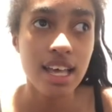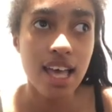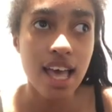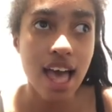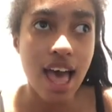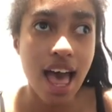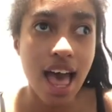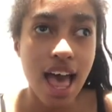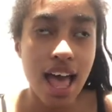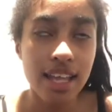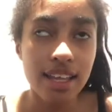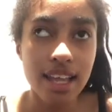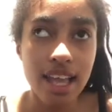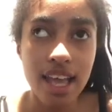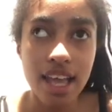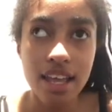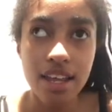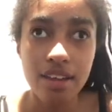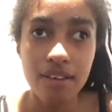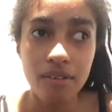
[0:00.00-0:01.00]
And
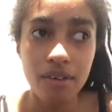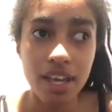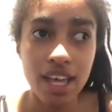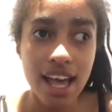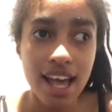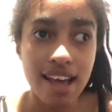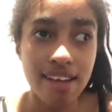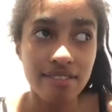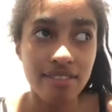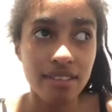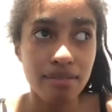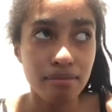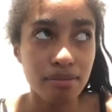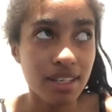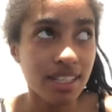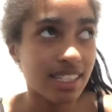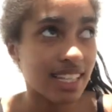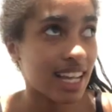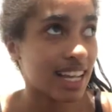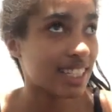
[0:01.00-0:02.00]
then we have
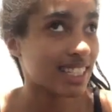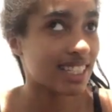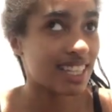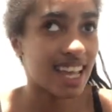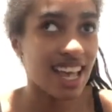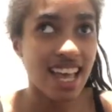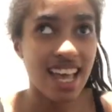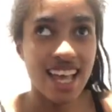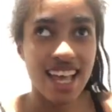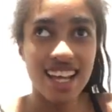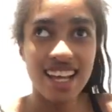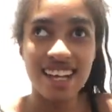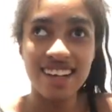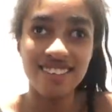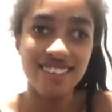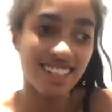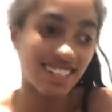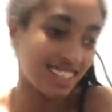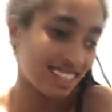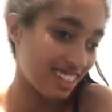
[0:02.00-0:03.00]
Princess. I'm
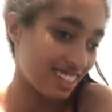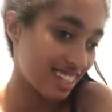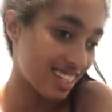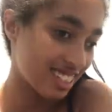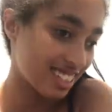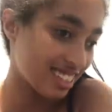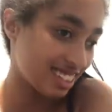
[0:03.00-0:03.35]
gonna show you.